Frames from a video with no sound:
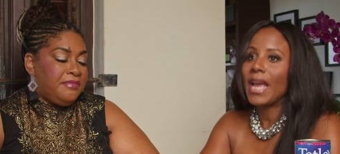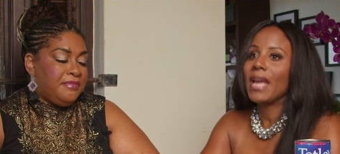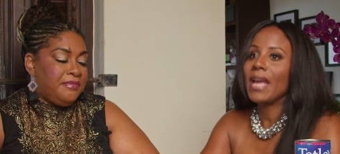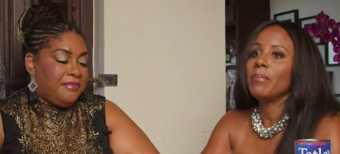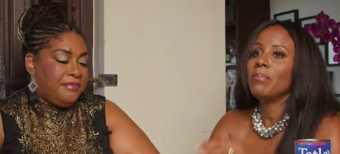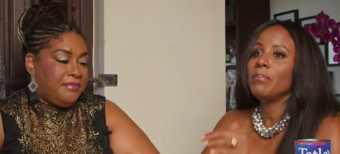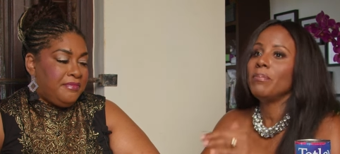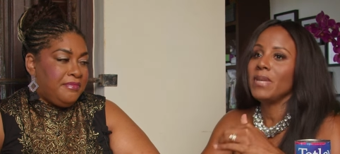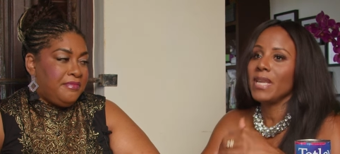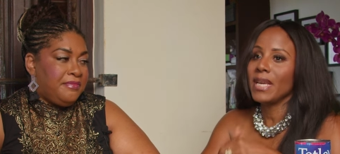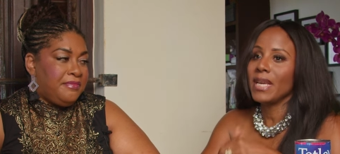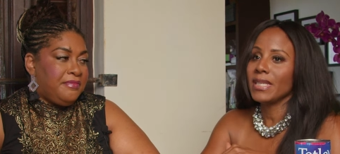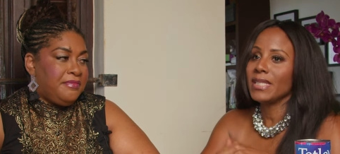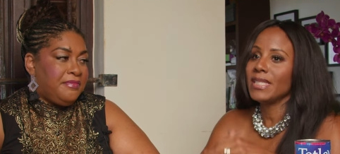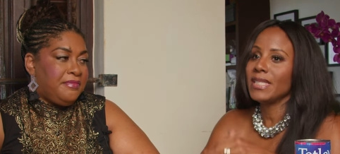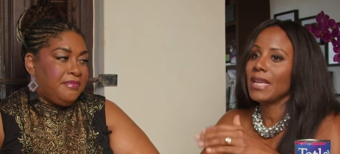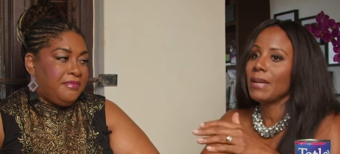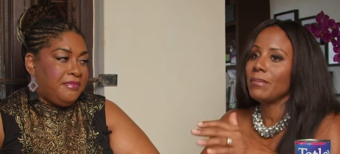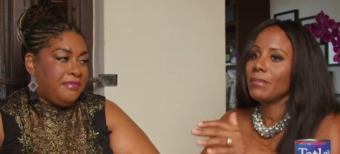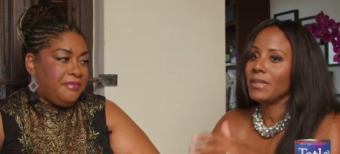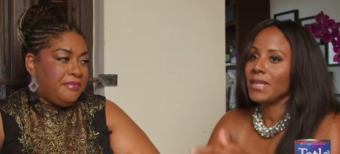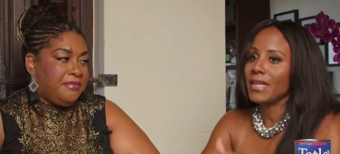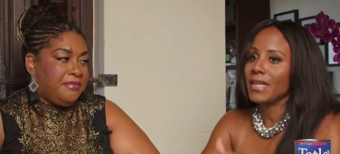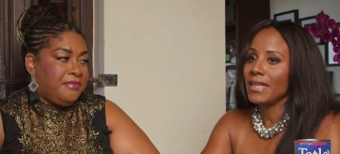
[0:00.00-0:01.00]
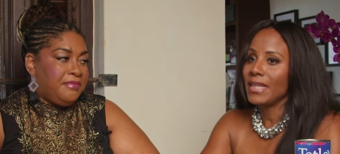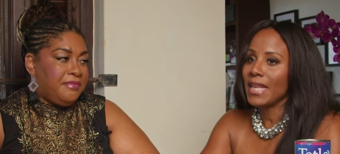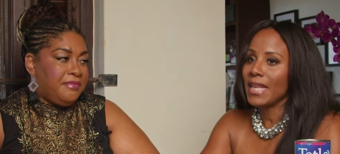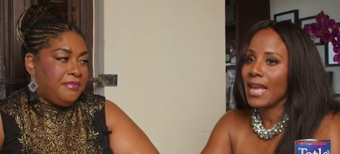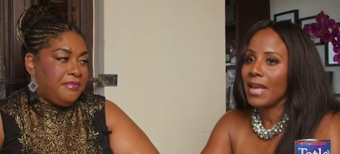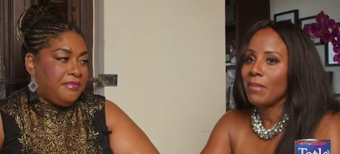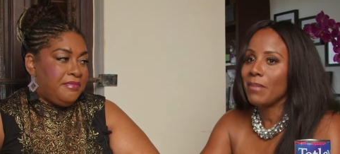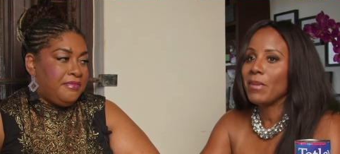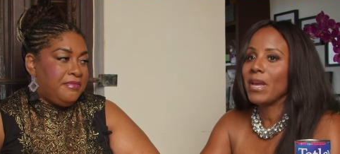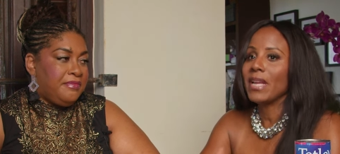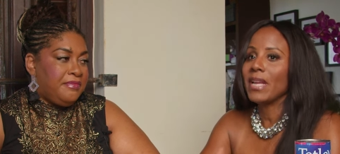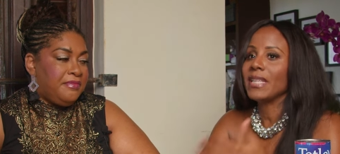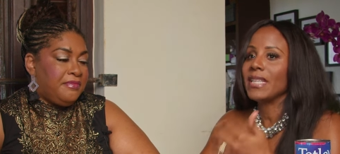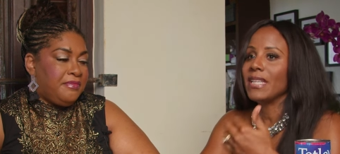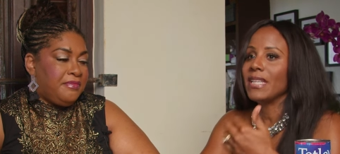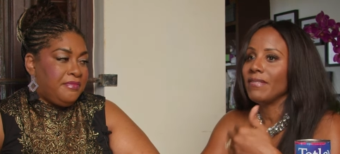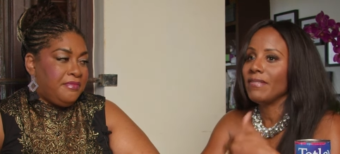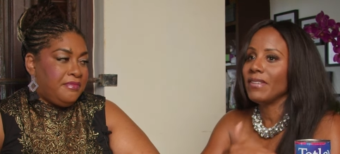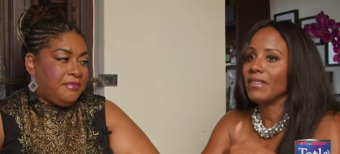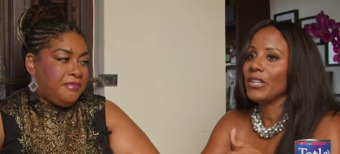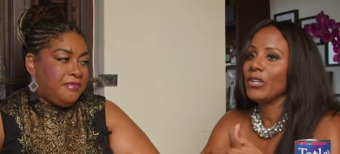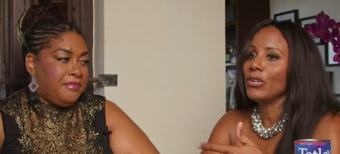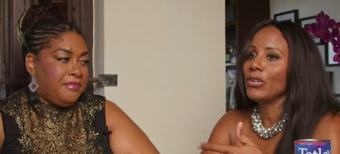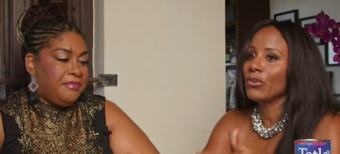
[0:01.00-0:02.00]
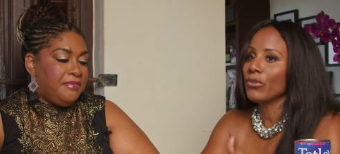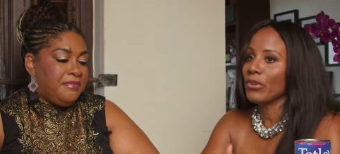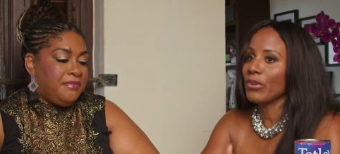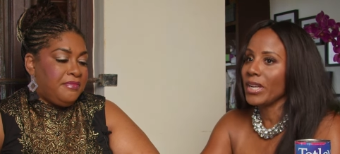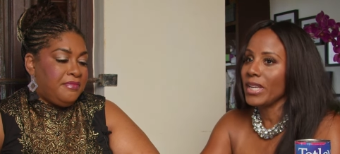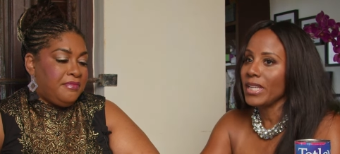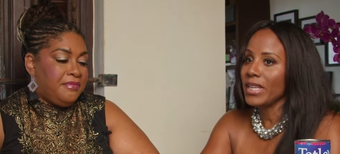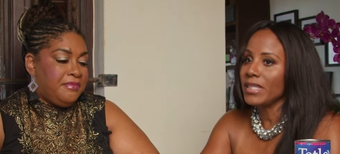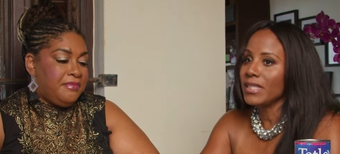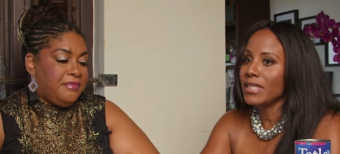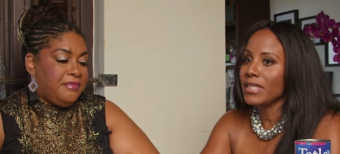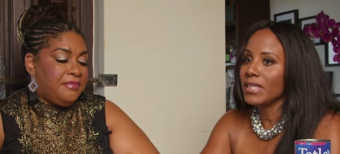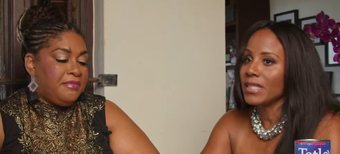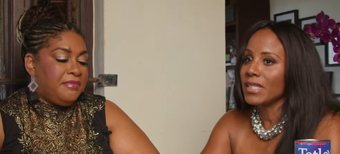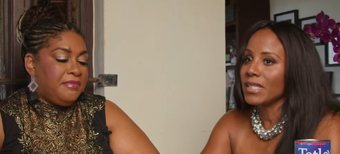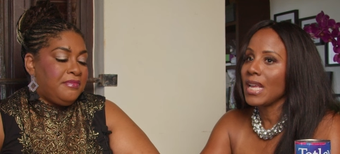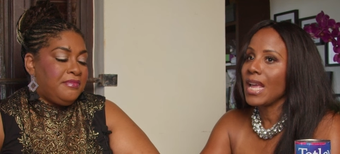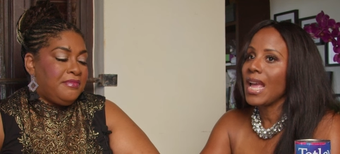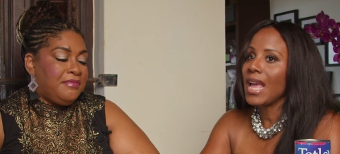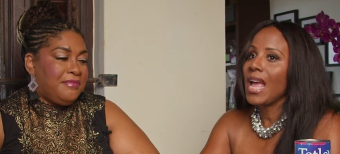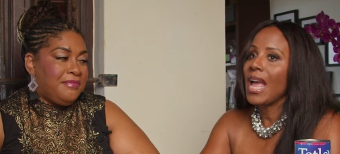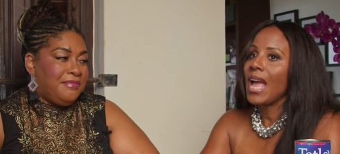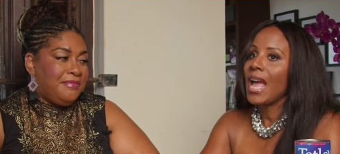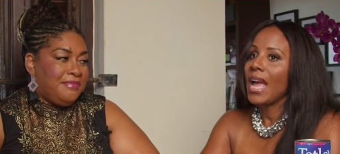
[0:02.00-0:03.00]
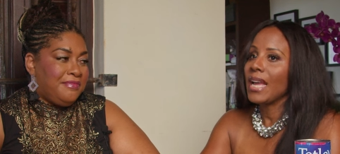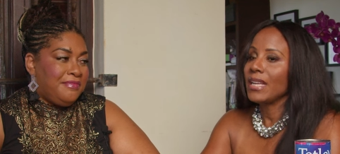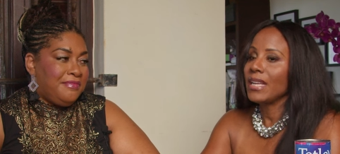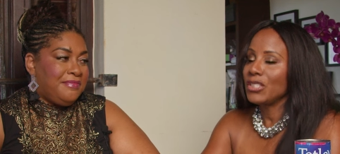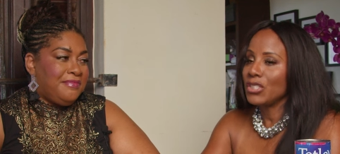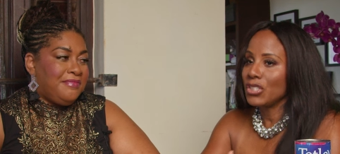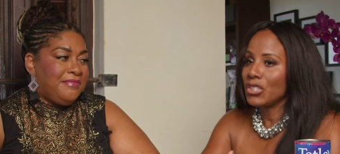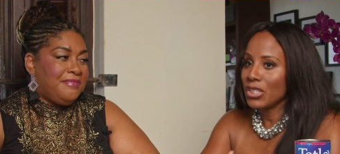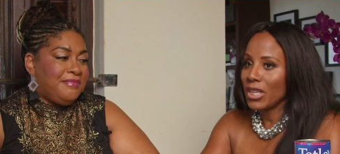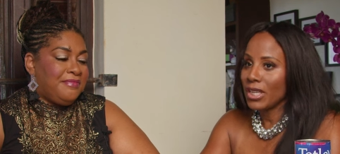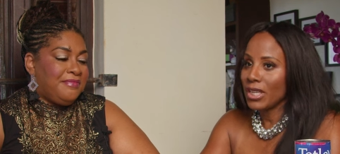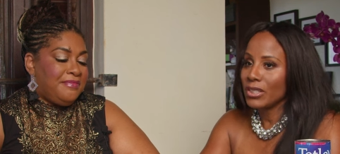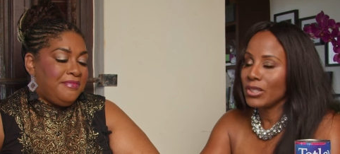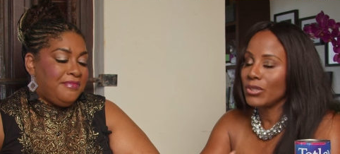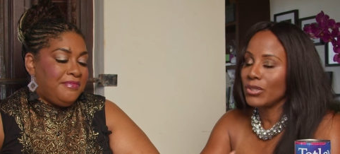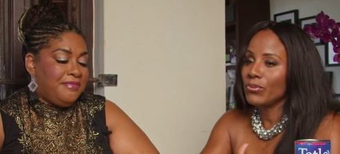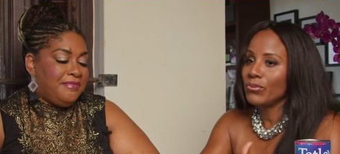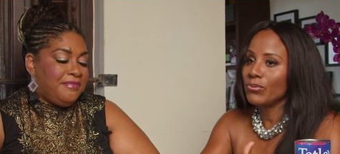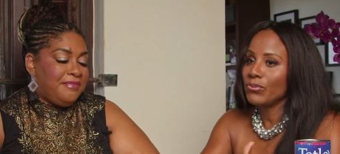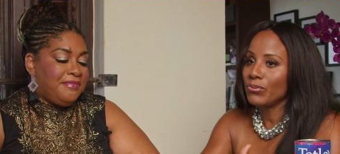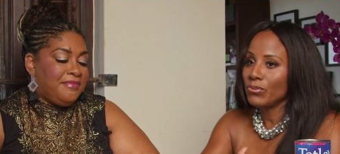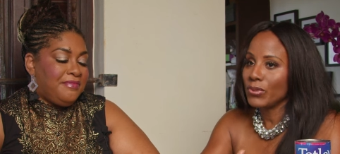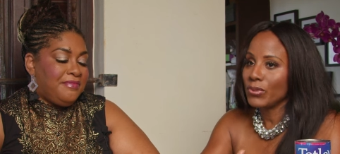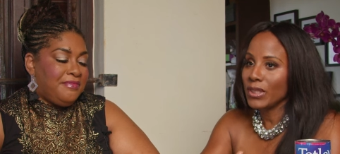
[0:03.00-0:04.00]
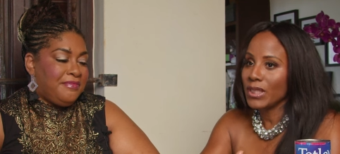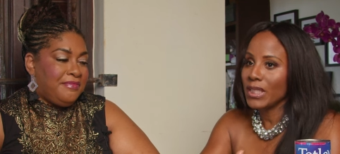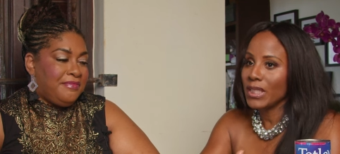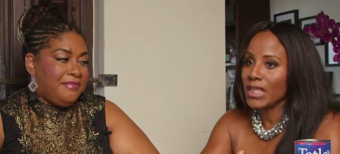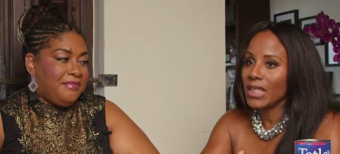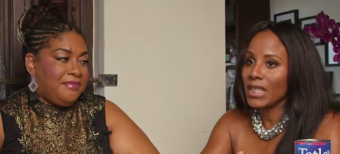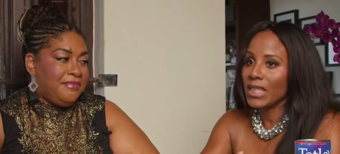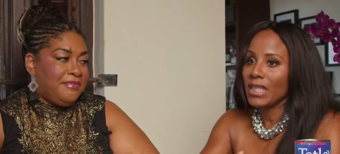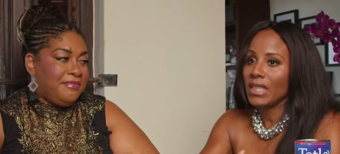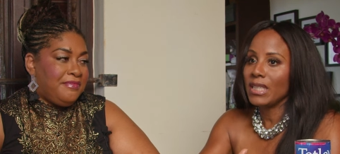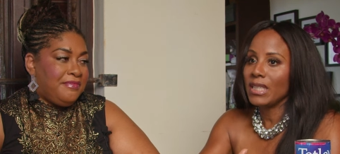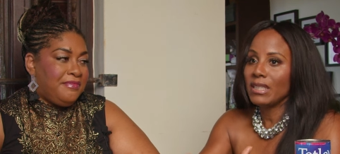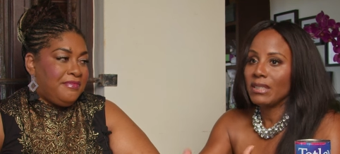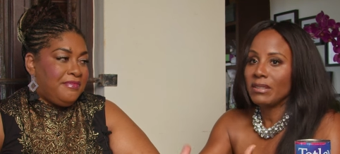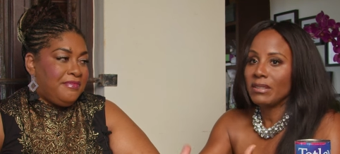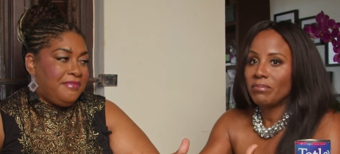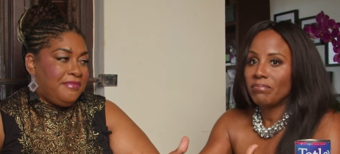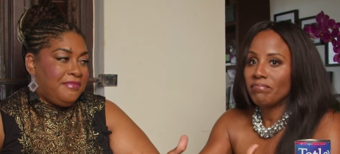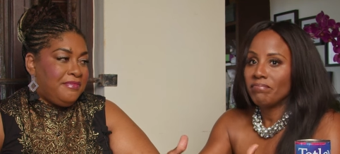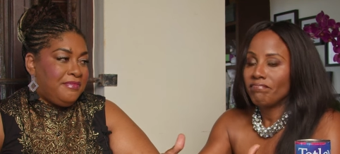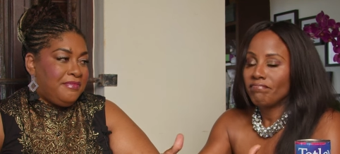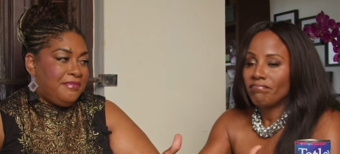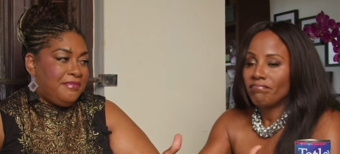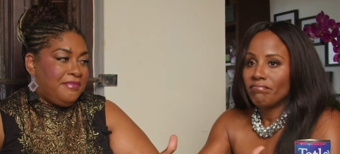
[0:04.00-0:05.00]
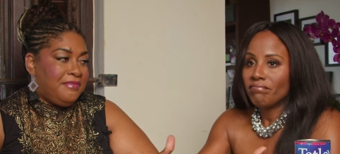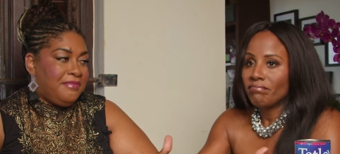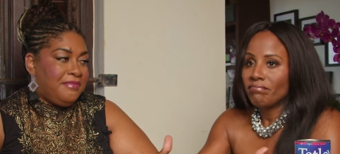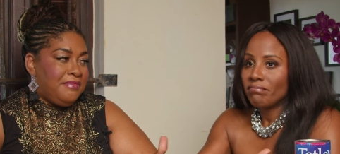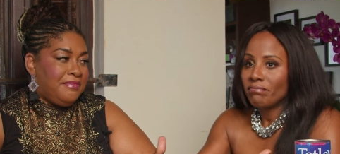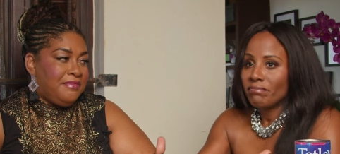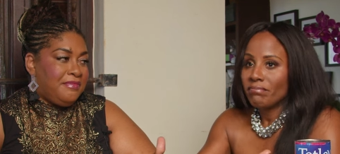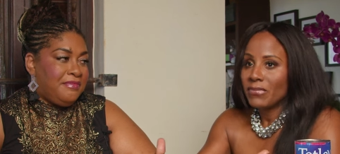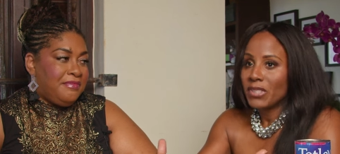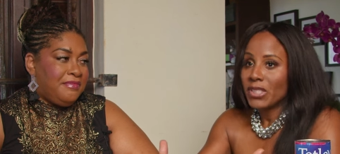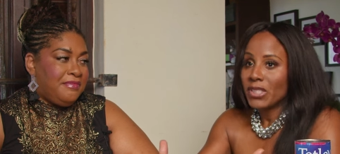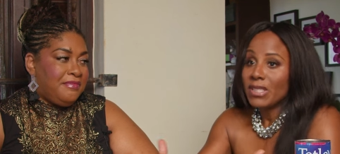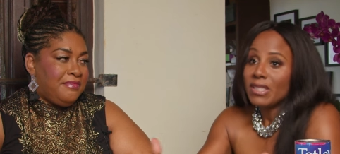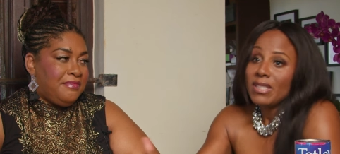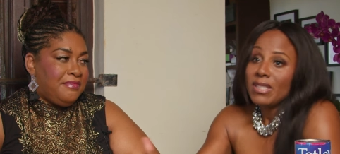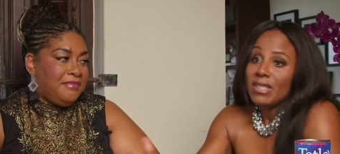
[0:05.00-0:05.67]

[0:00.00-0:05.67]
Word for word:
Speaker 1: and me accepting them and giving grace and just fully just